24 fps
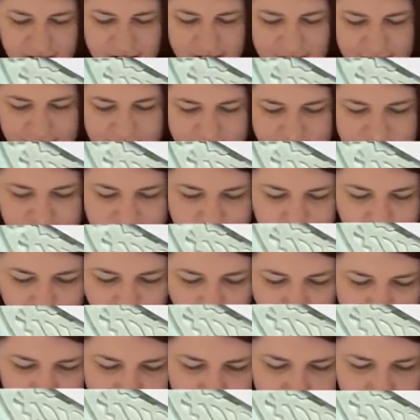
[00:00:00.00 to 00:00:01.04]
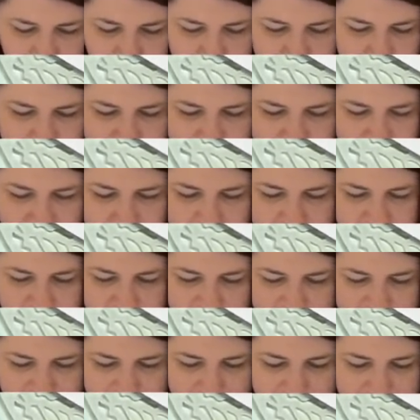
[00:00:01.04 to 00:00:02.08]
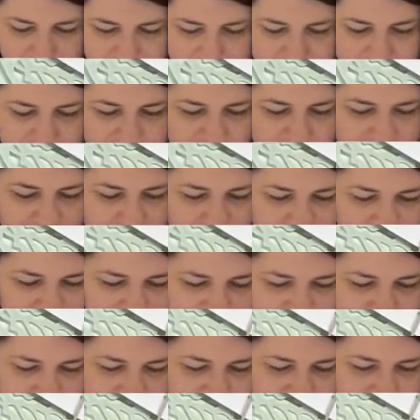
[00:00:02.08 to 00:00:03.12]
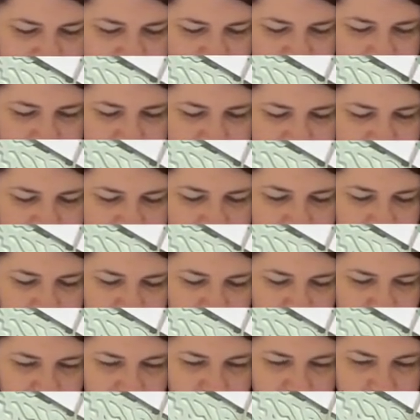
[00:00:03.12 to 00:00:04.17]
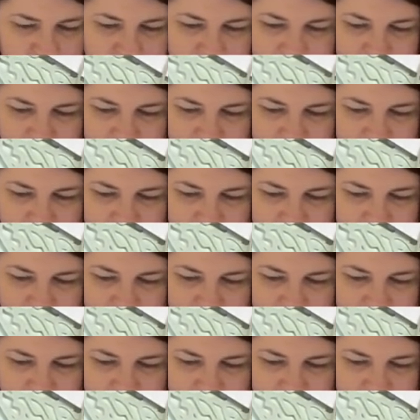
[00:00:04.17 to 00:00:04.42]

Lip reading: kit. Why haven't I played with that kit? And so I'll show you